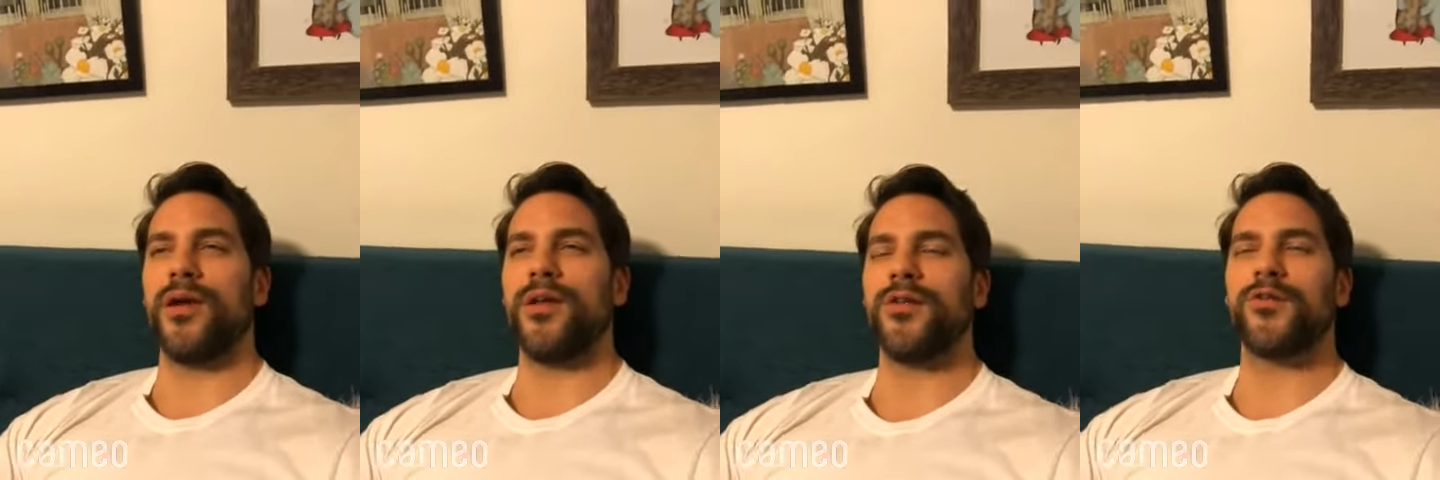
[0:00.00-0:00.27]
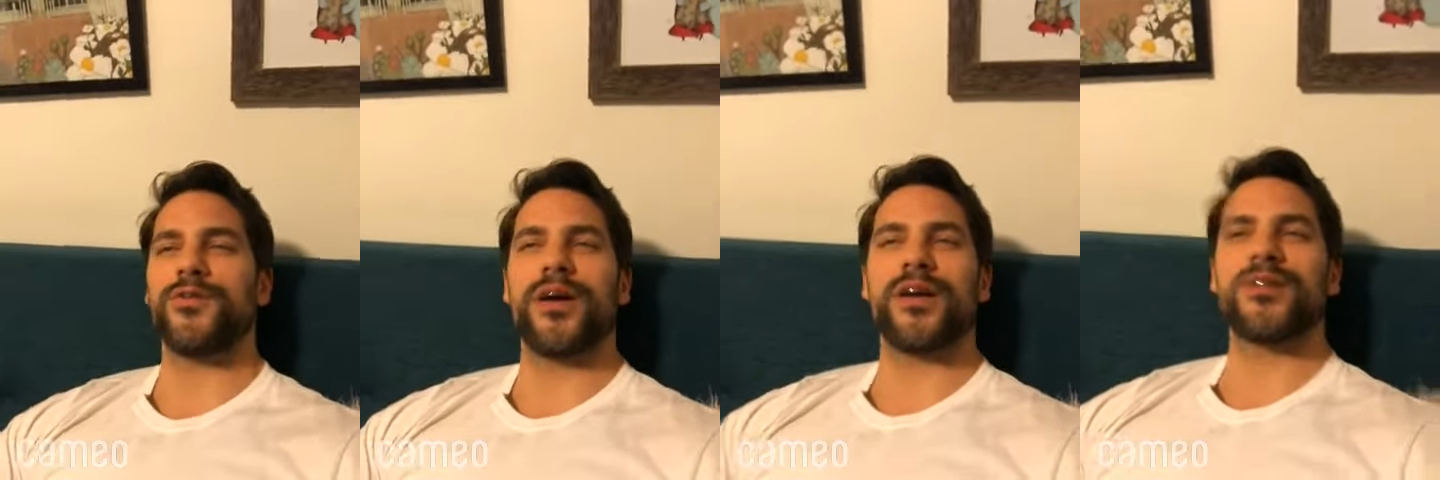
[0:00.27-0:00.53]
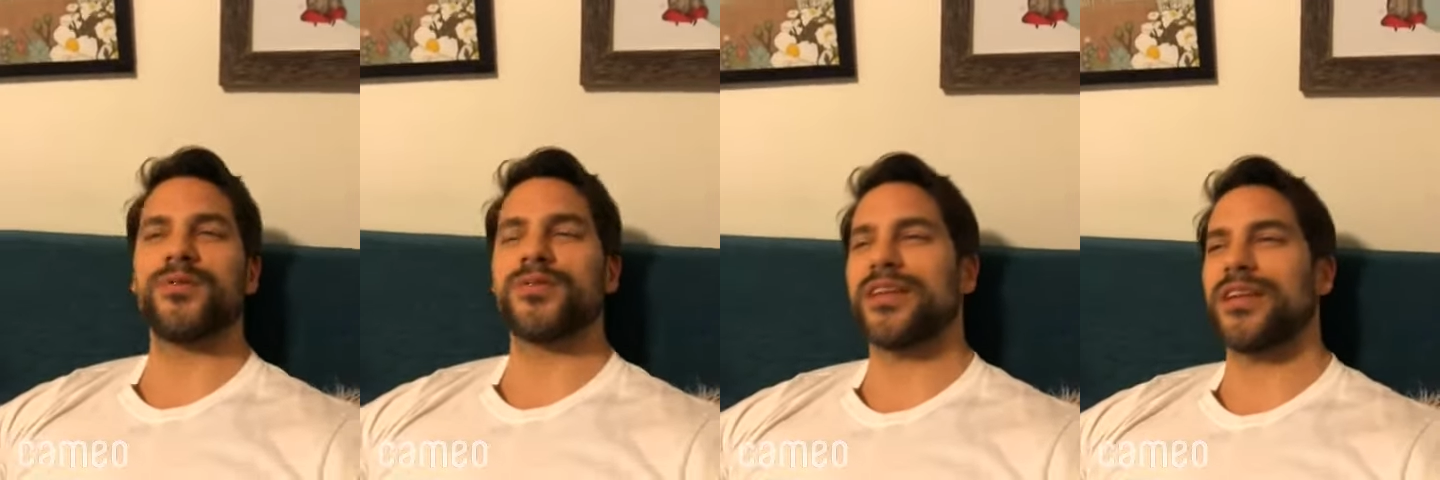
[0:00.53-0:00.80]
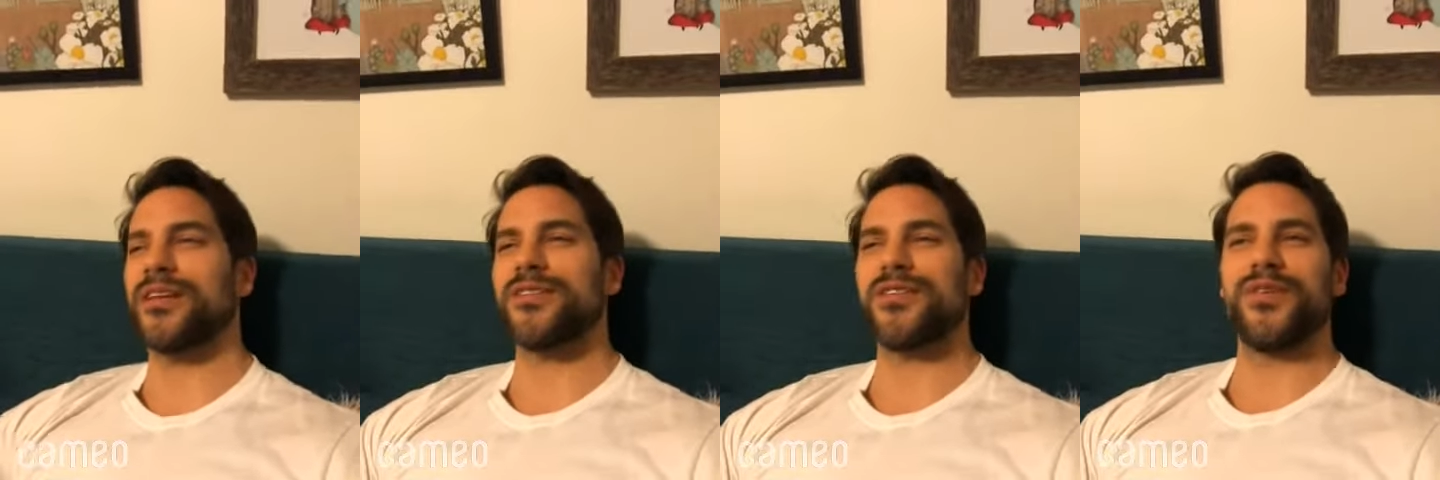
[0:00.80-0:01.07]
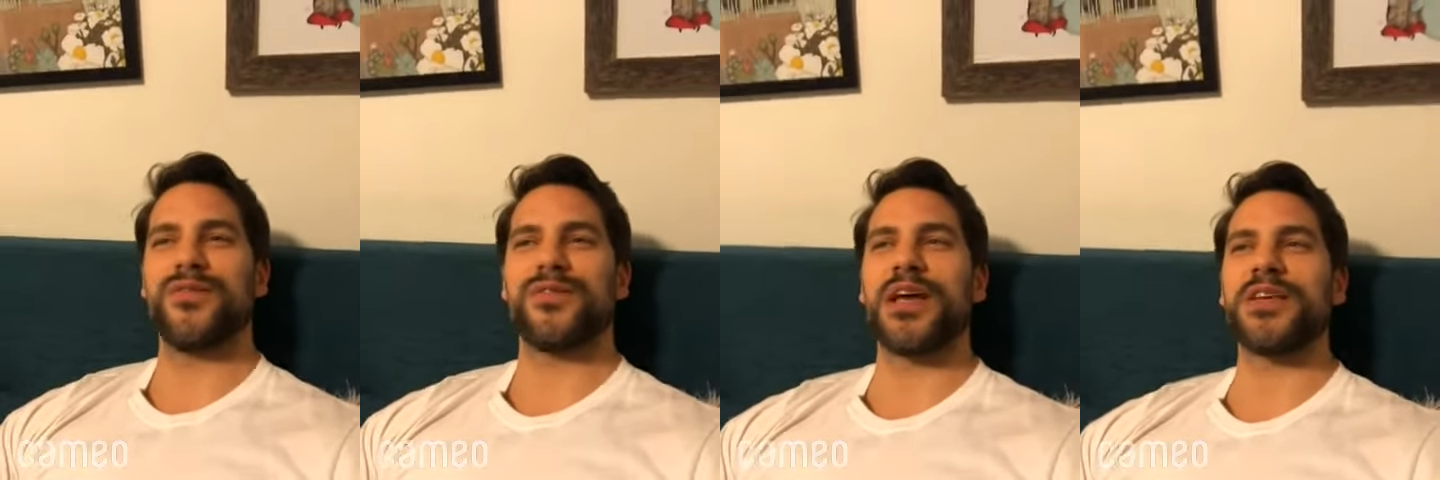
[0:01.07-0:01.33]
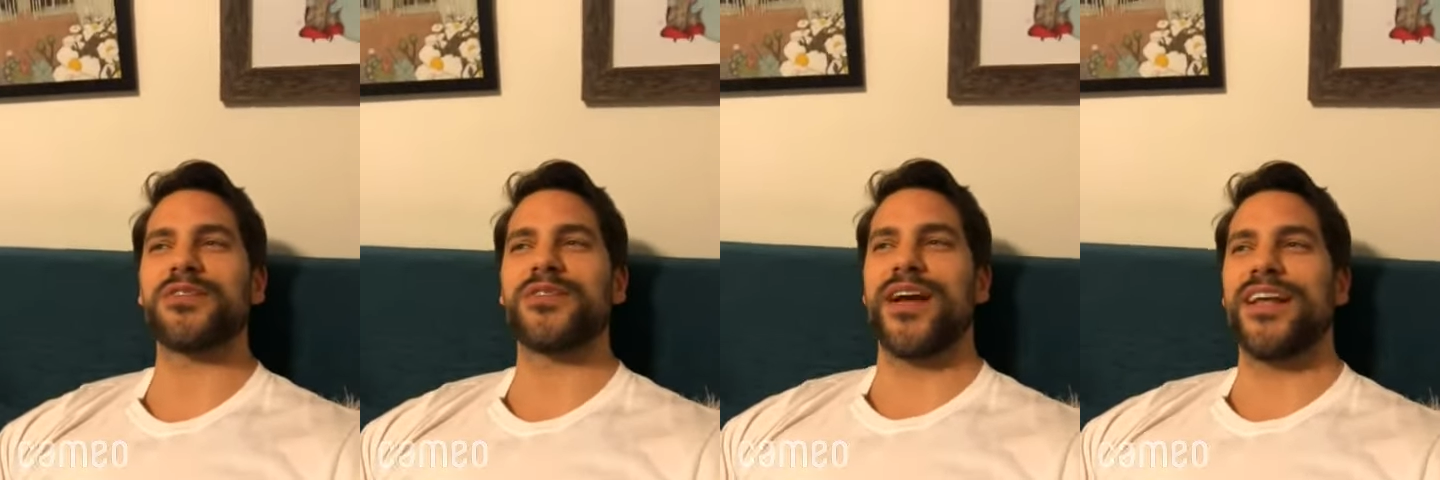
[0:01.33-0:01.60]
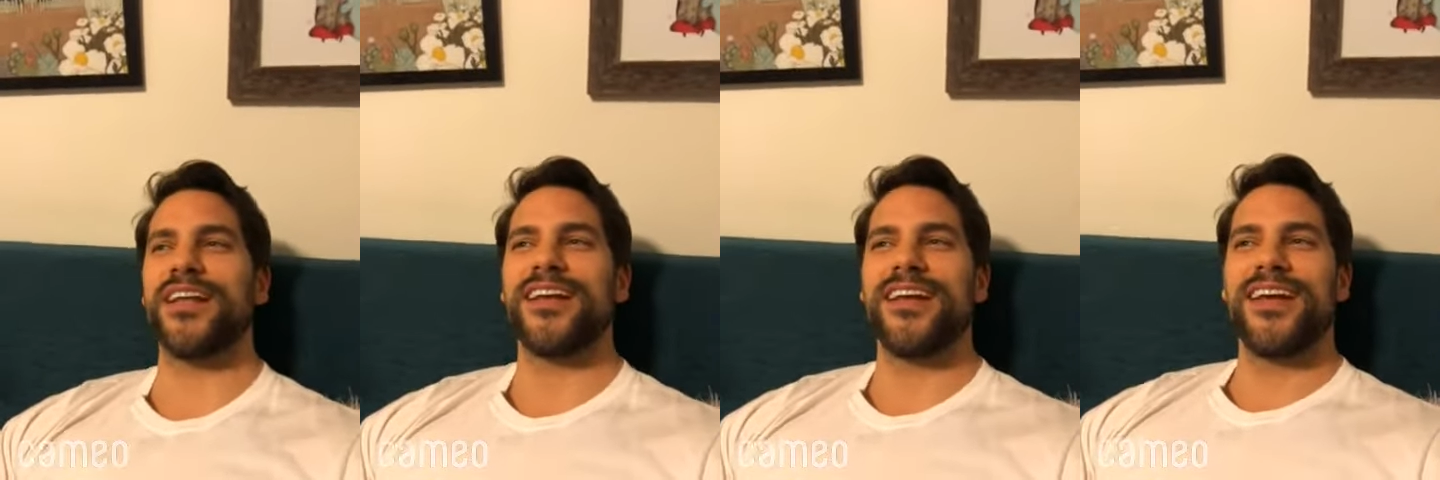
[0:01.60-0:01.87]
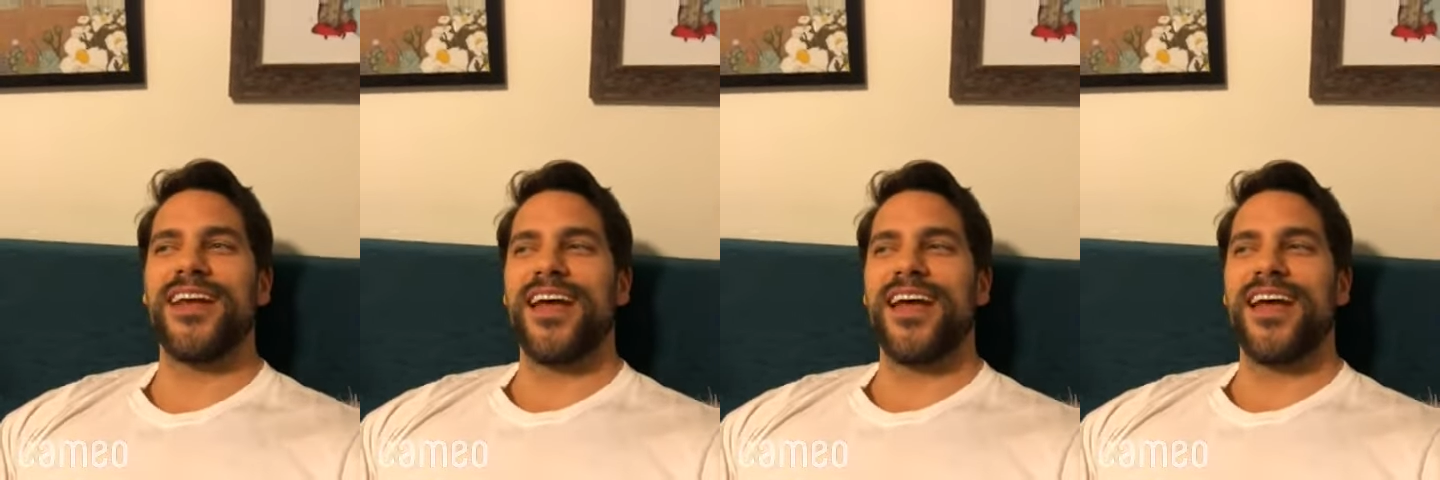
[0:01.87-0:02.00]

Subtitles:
and the director was getting so frustrated,